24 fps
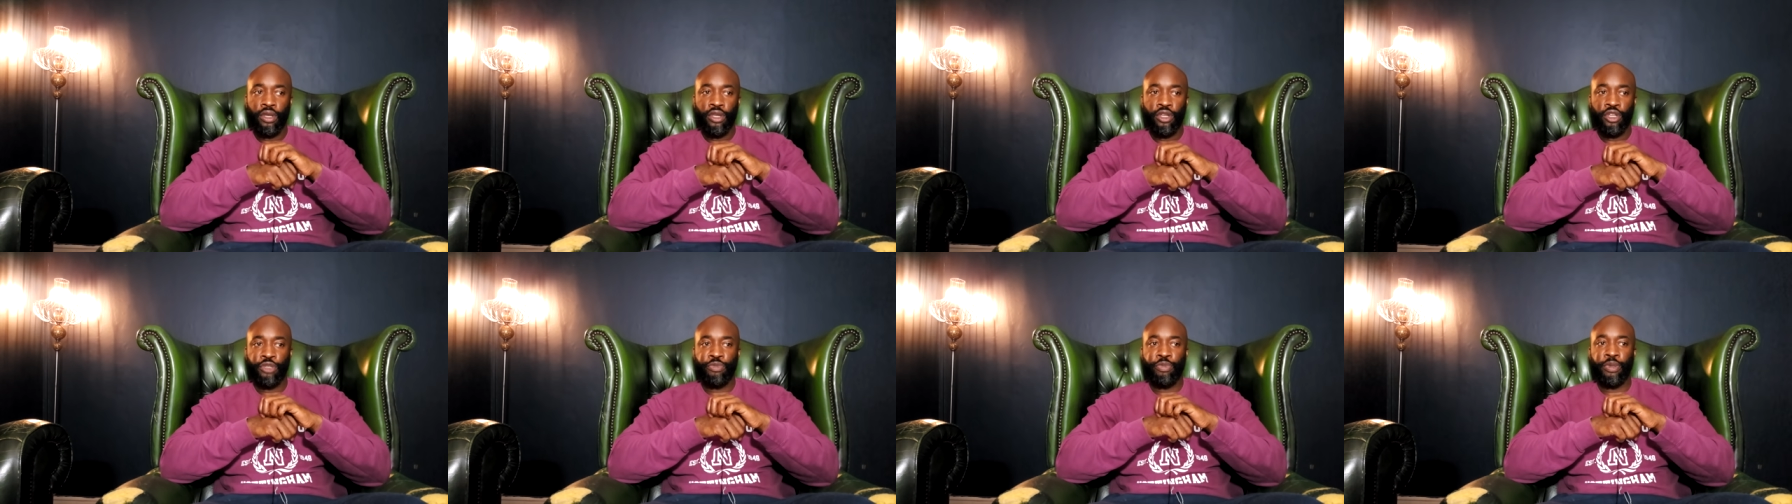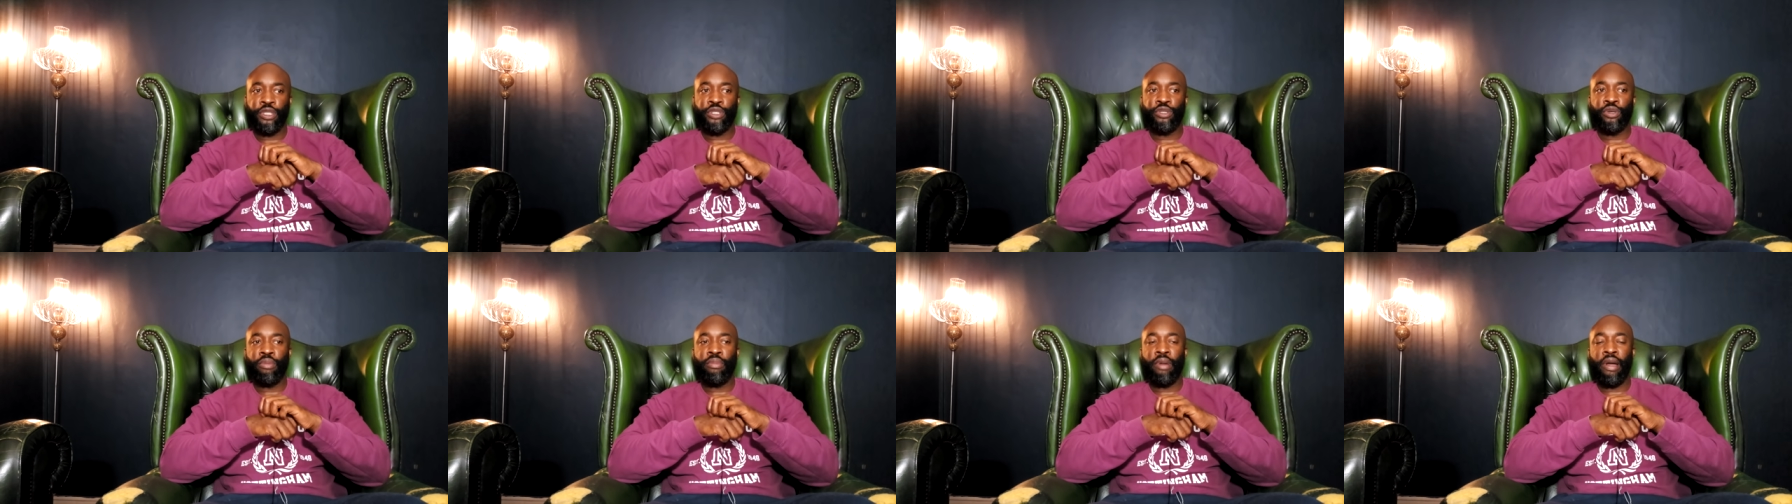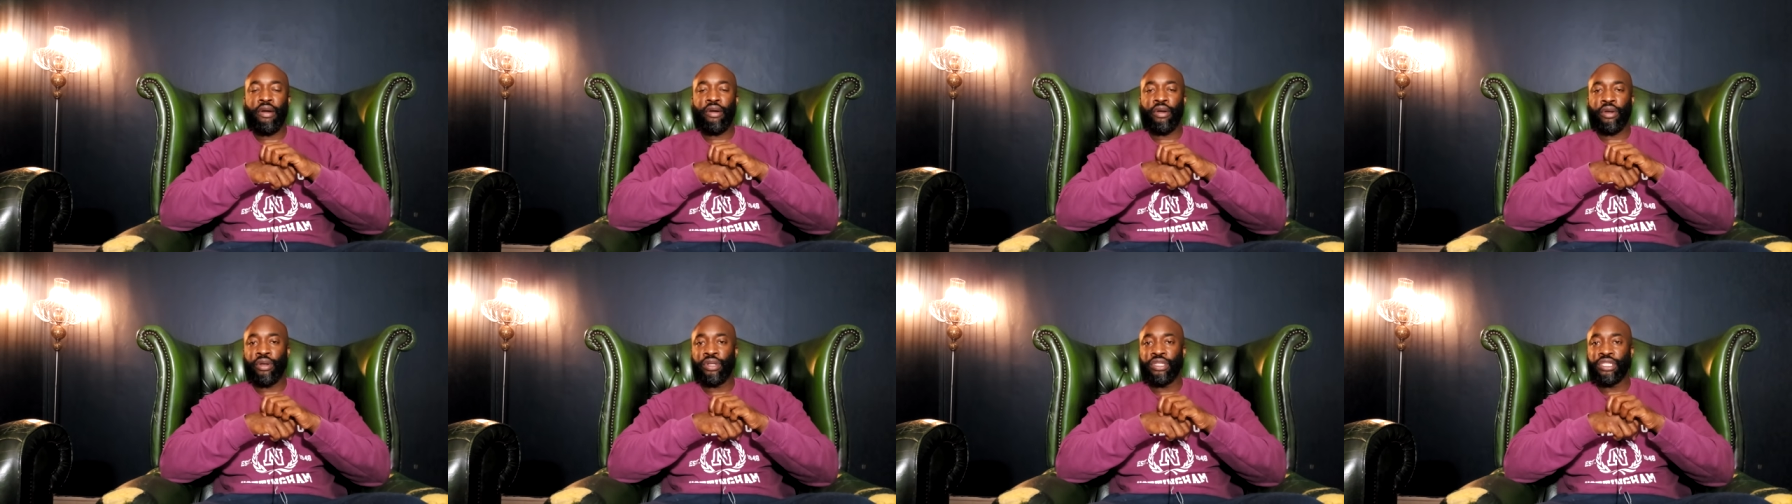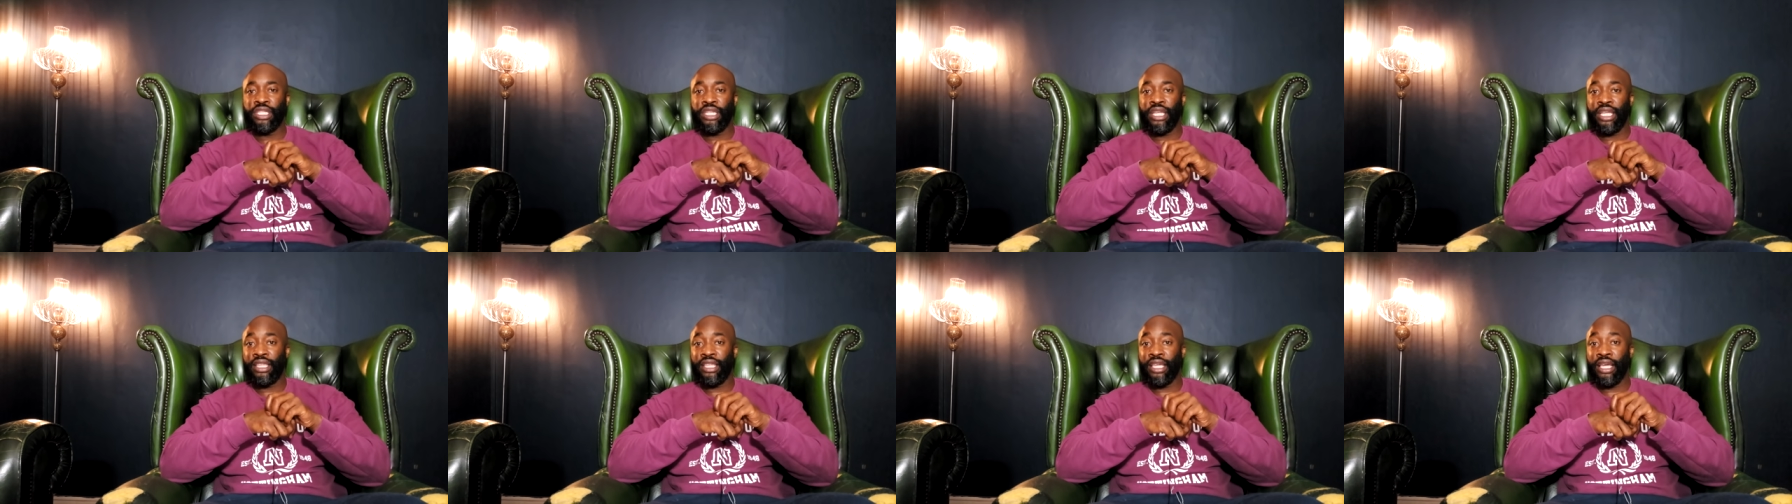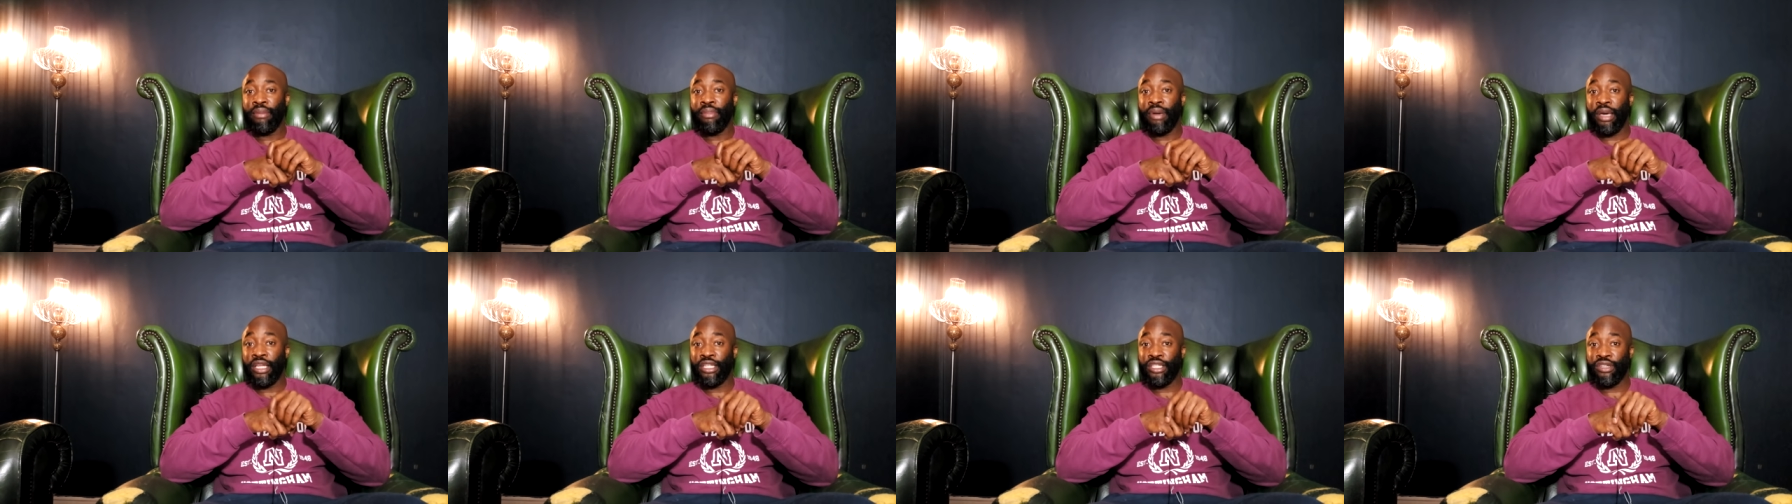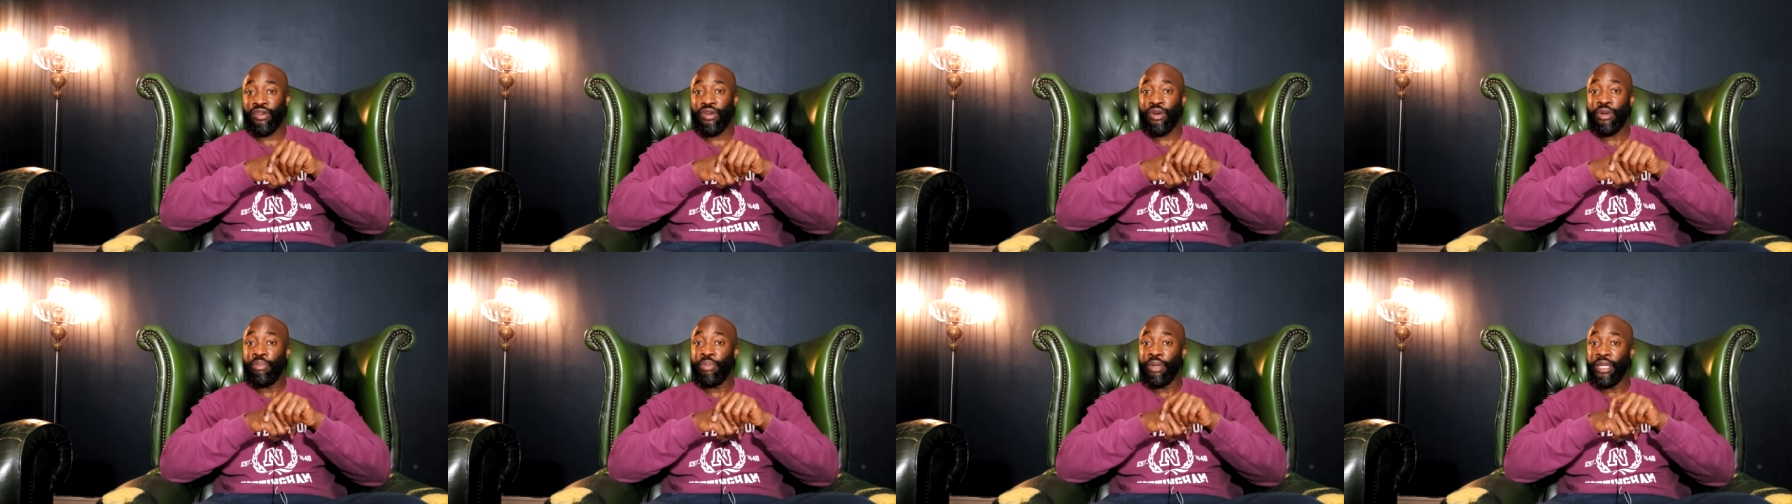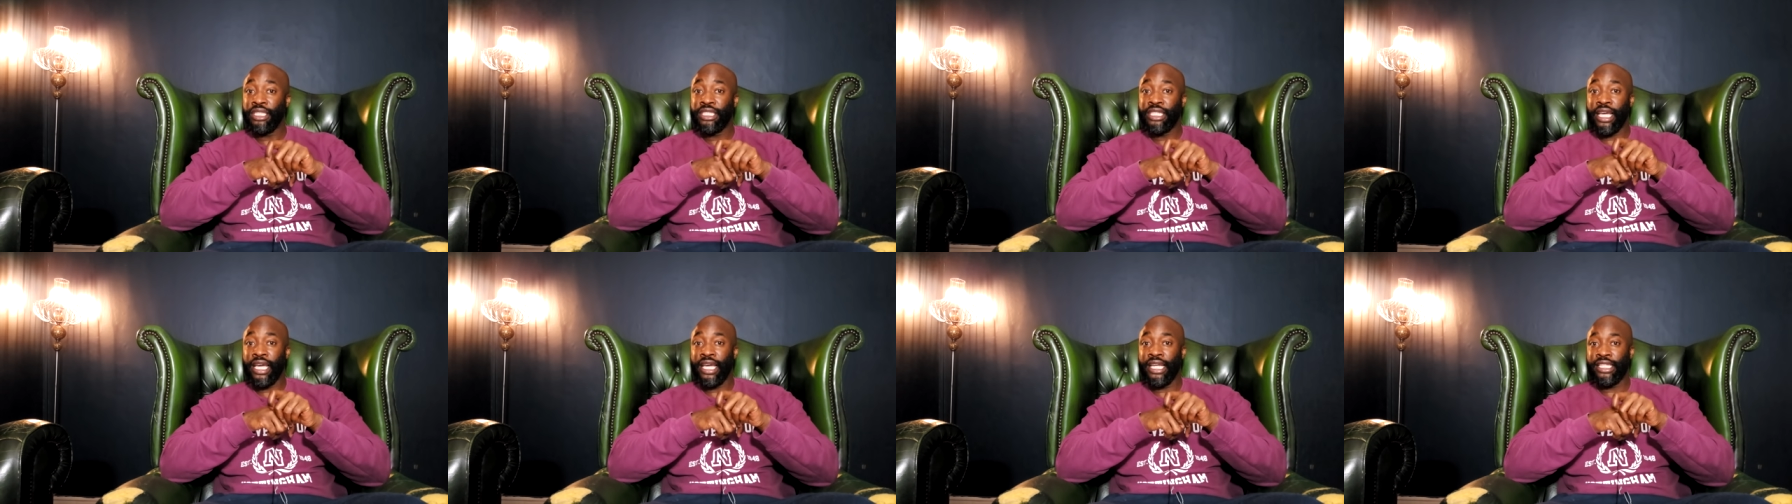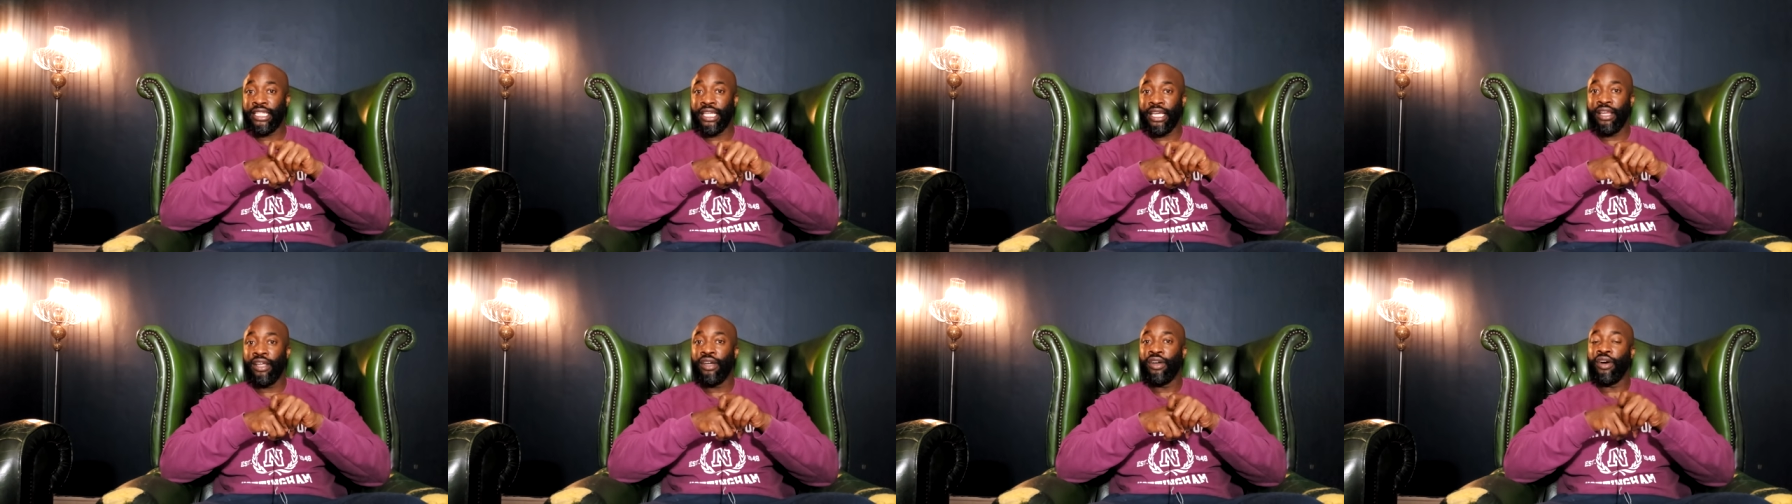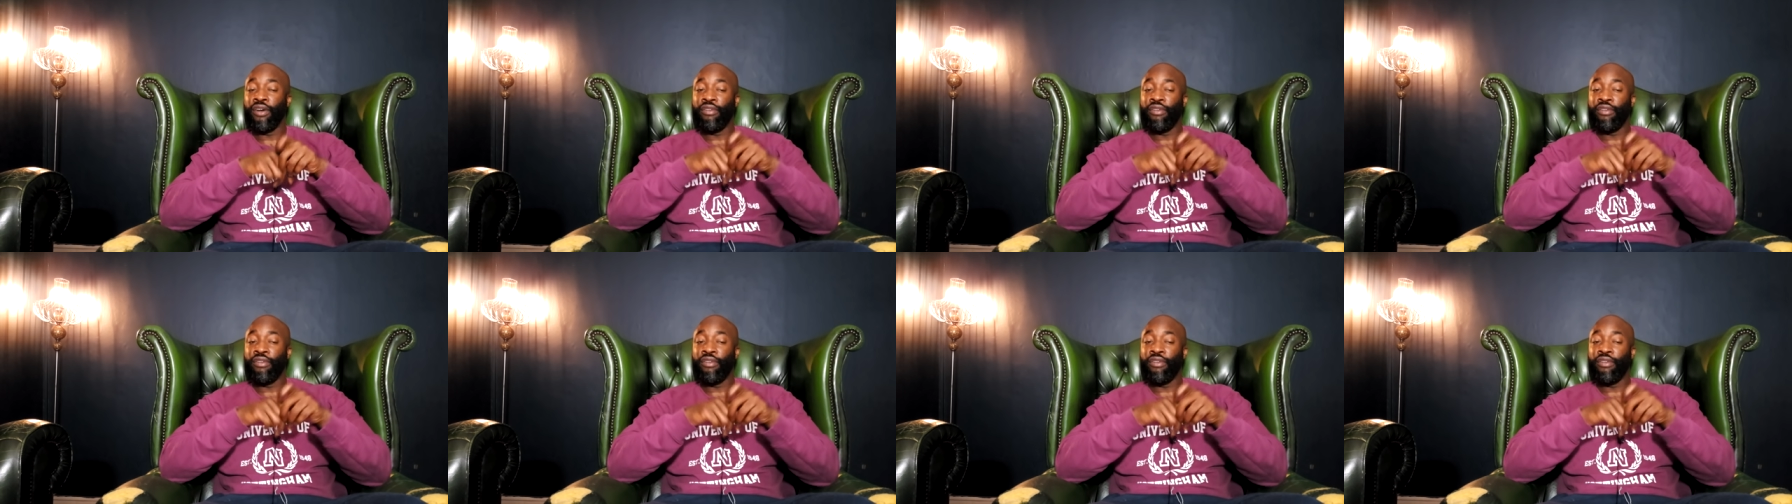You speak to Americans and they think Amanda Serrano beats Katie Taylor.